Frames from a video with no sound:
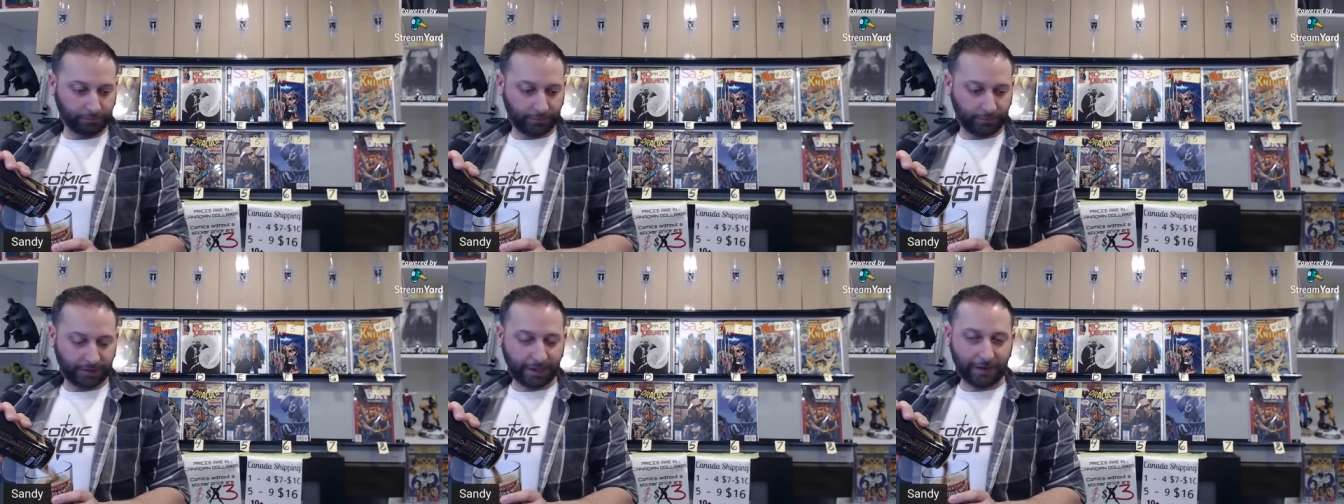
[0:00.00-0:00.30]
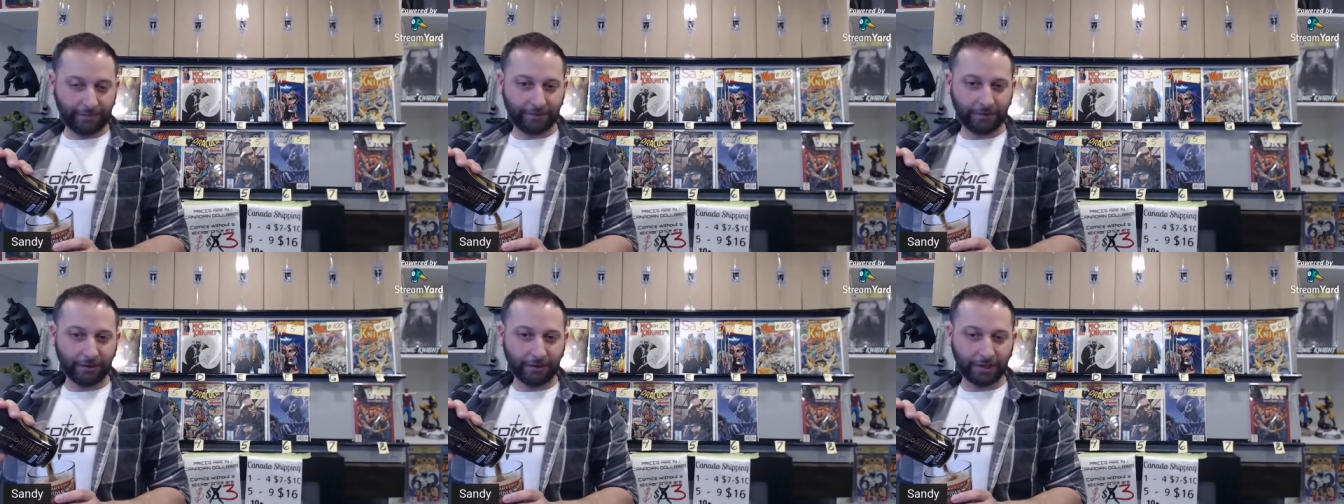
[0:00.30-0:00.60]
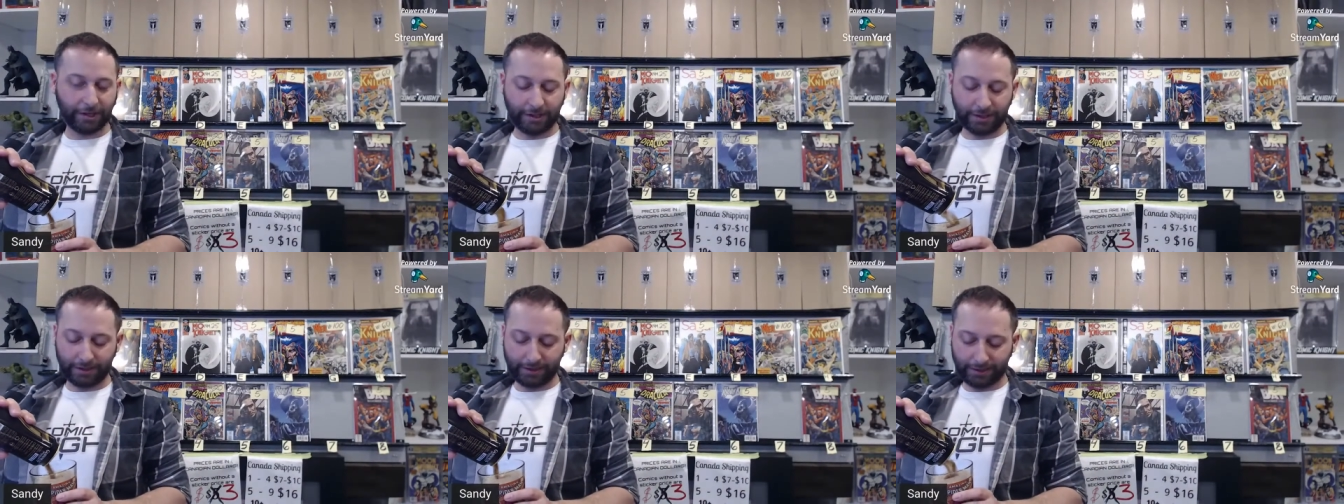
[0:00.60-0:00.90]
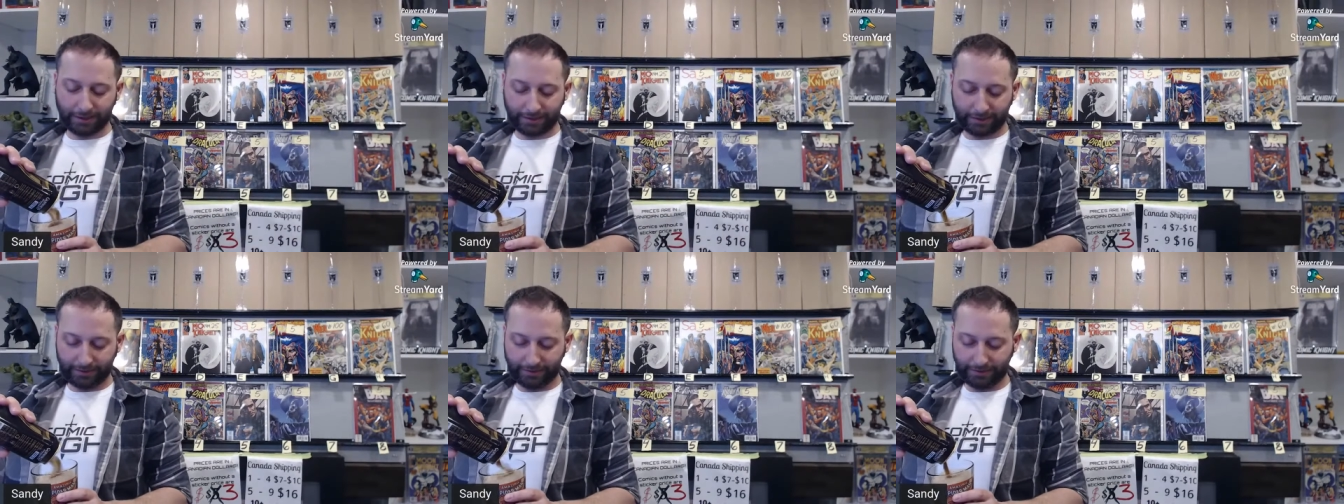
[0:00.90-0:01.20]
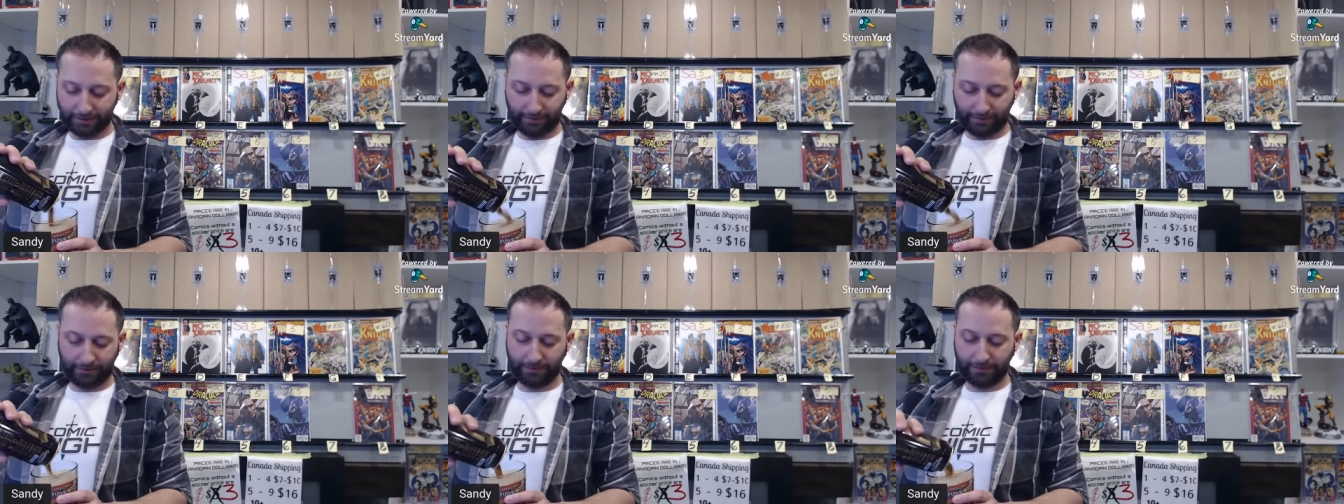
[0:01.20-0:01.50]
It's time for a Guinness.
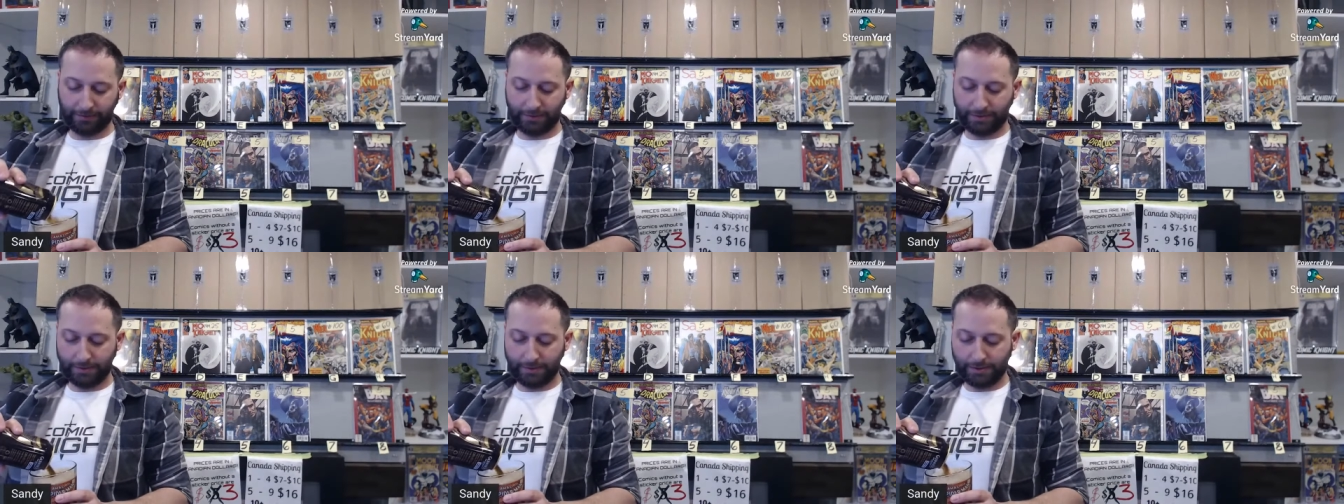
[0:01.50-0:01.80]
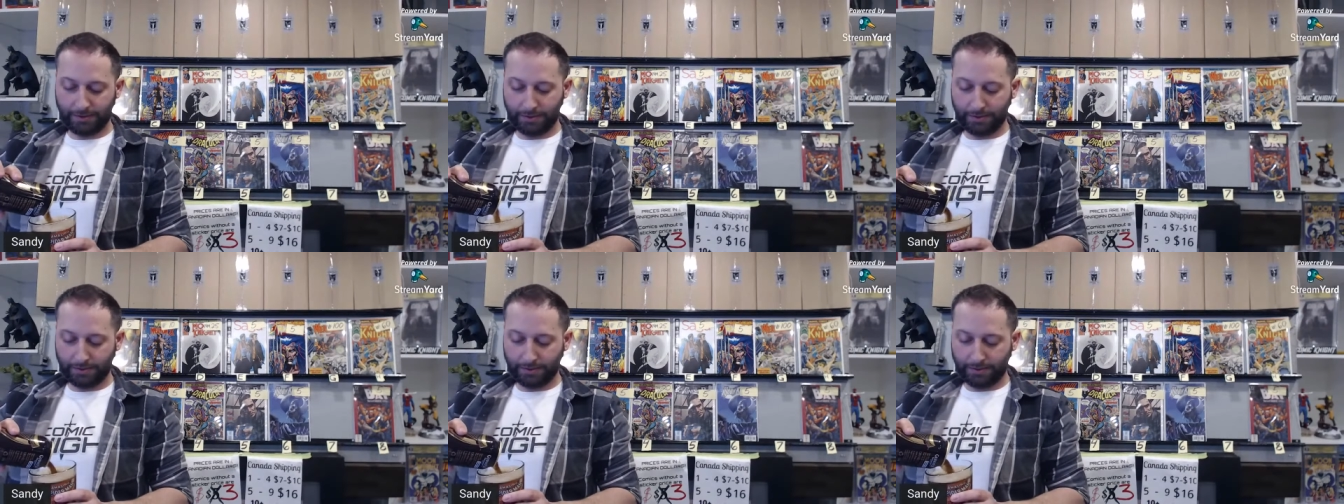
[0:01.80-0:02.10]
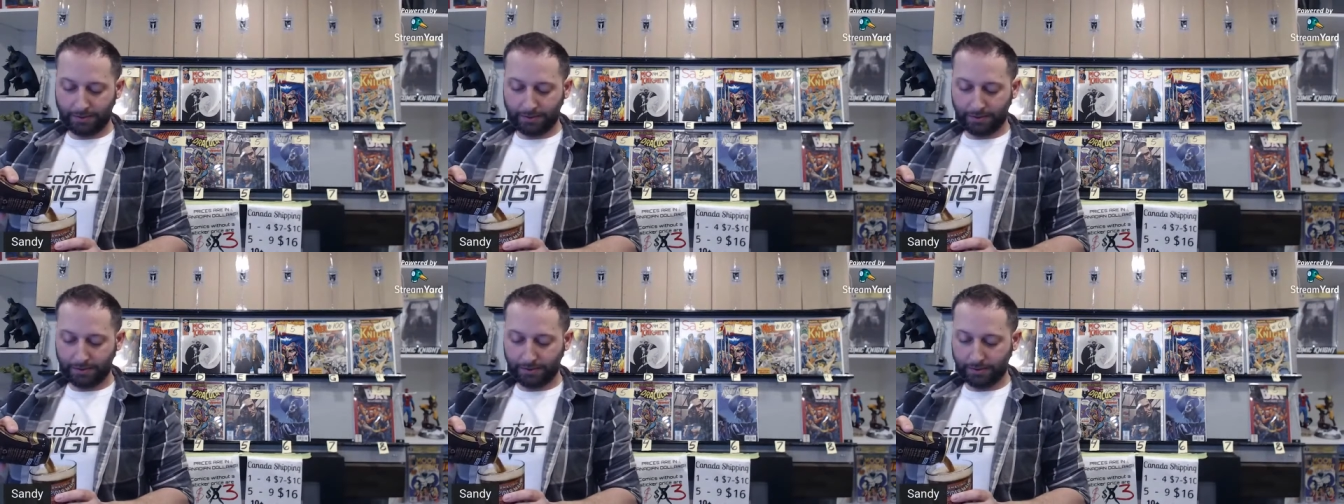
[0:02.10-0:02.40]
Giselle,